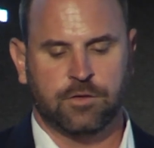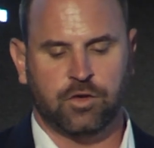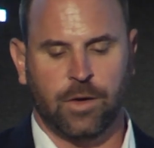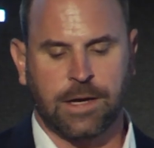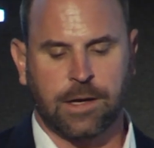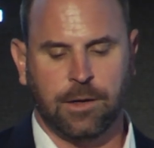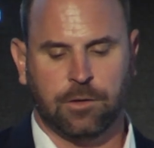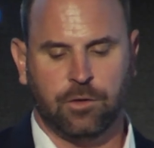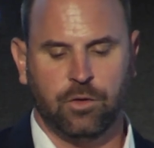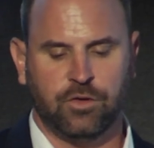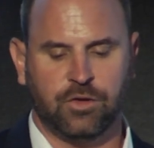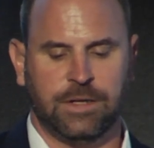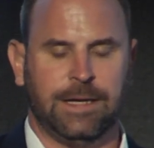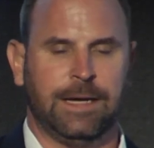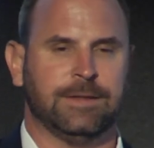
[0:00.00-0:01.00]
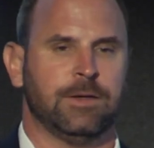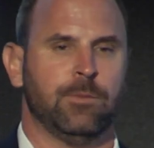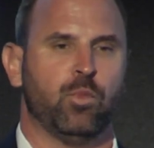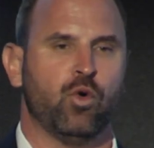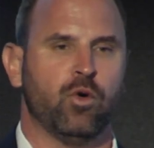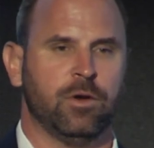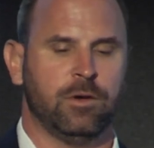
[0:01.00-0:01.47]
So in conclusion, it's
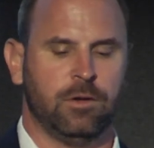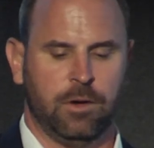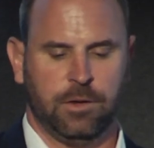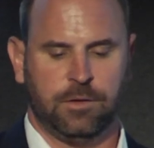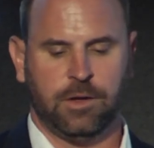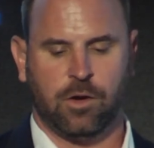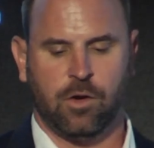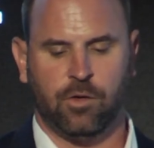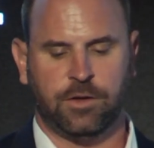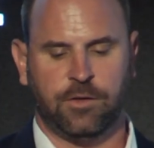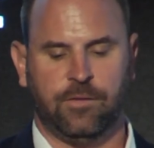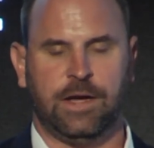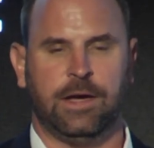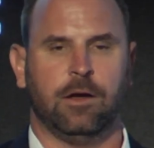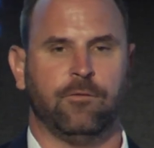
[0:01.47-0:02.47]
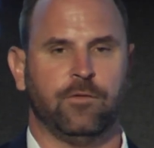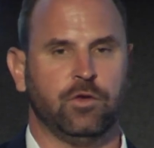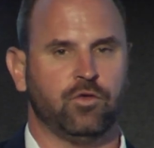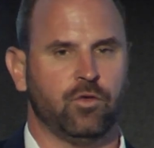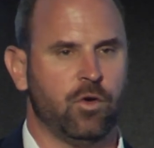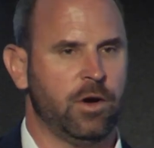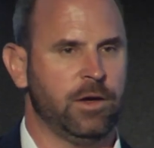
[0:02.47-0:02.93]
important to cultivate a
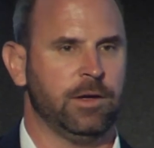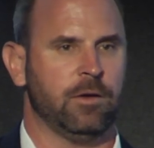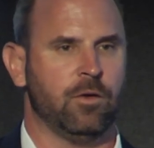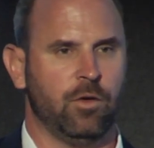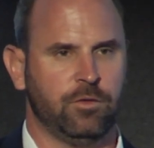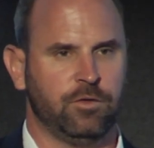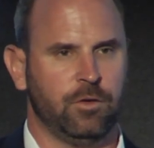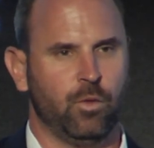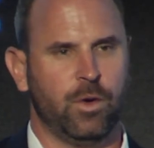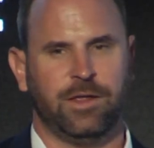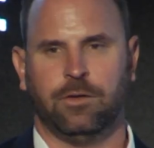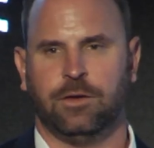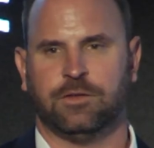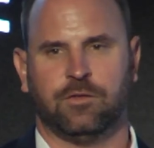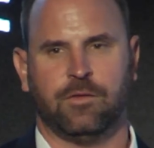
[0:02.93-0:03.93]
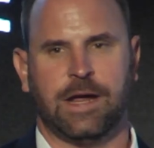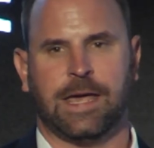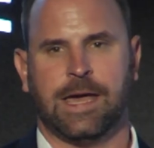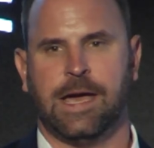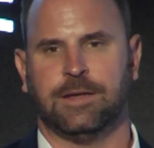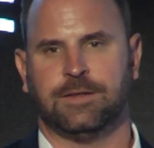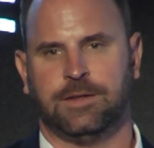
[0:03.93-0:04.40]
future-oriented culture. Whether it's threat
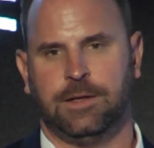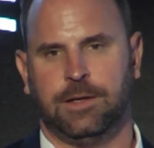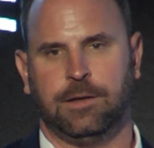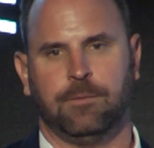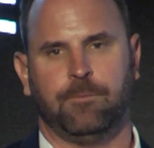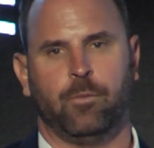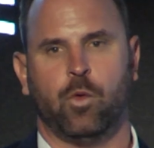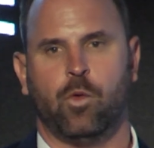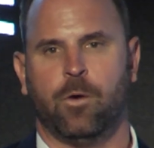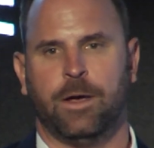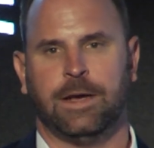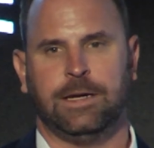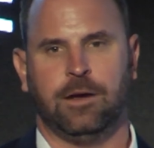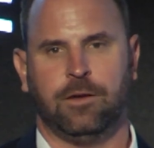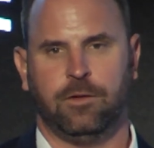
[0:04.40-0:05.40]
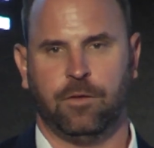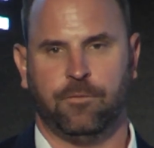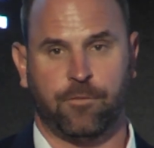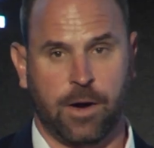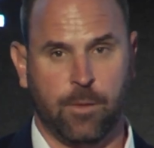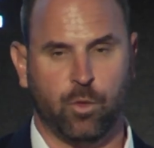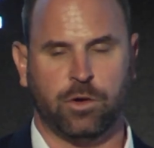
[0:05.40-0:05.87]
casting or any other
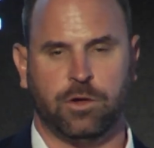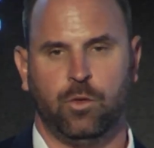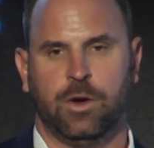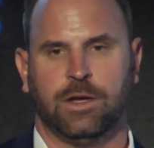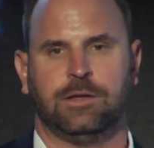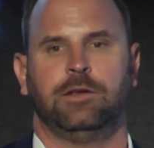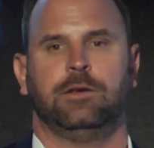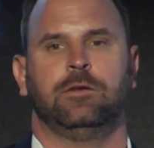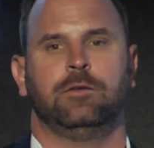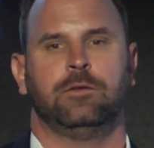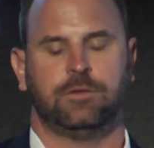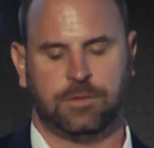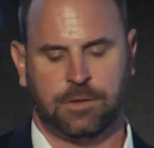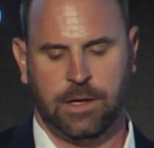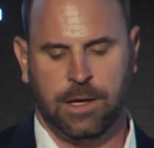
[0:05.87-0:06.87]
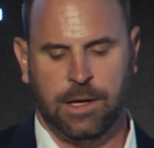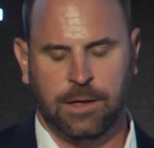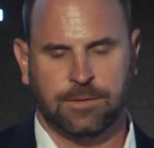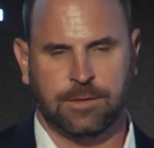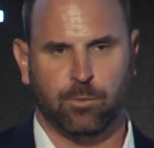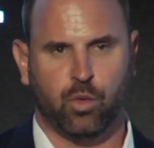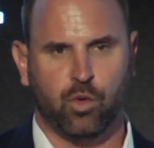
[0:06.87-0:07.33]
framework you want to use,
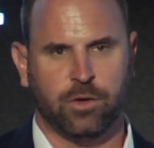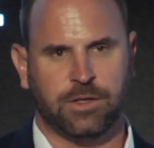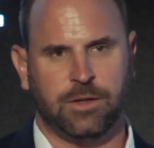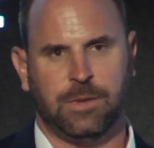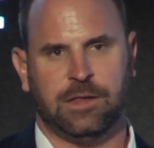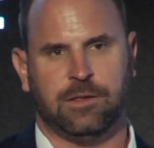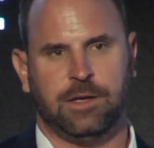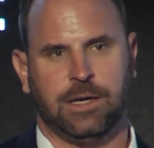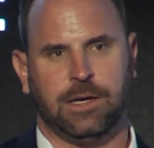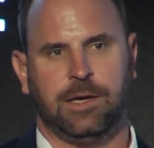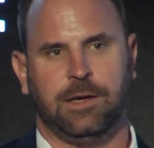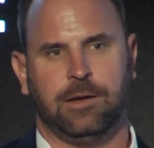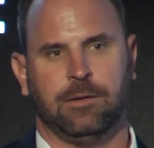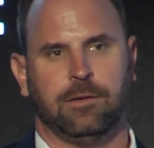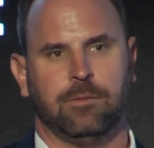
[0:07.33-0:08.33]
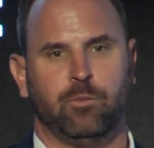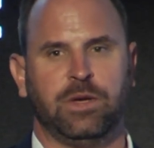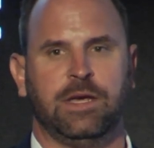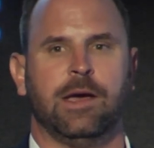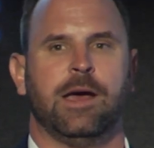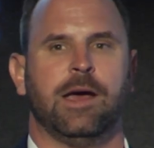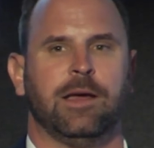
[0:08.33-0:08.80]
it's important to be thinking
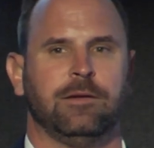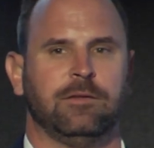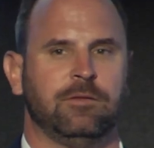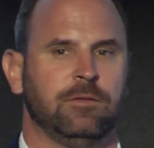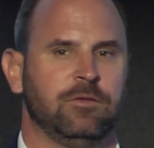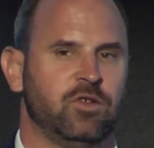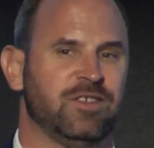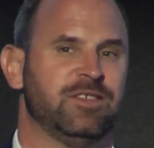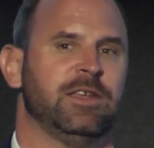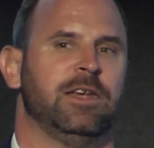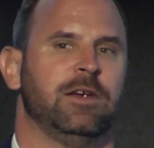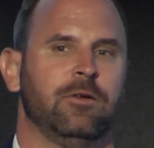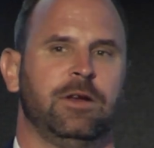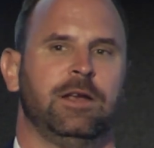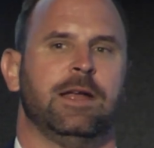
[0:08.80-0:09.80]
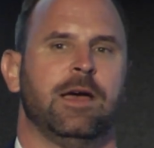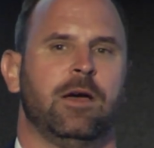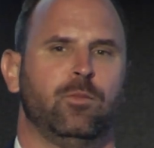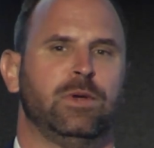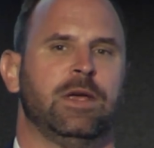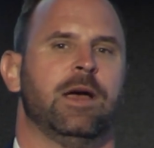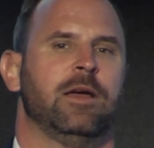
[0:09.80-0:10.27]
beyond just the here and
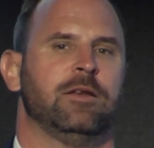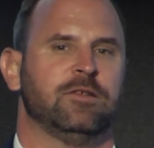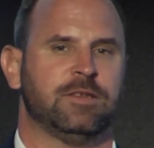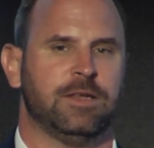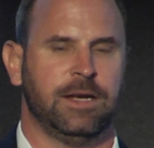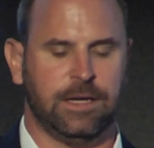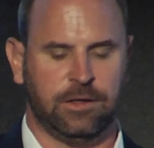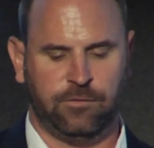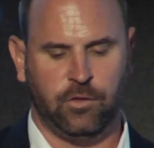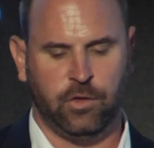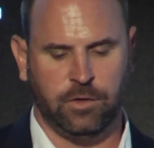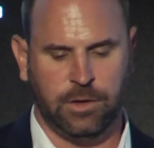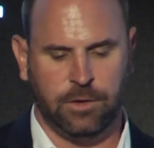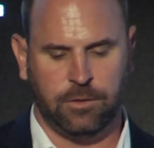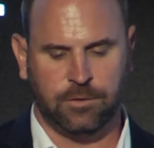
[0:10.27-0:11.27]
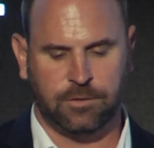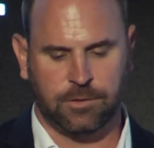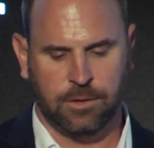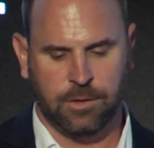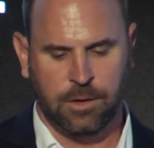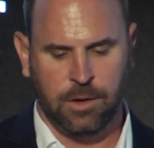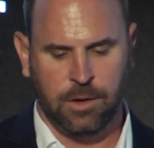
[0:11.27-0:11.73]
now, beyond just the next few years.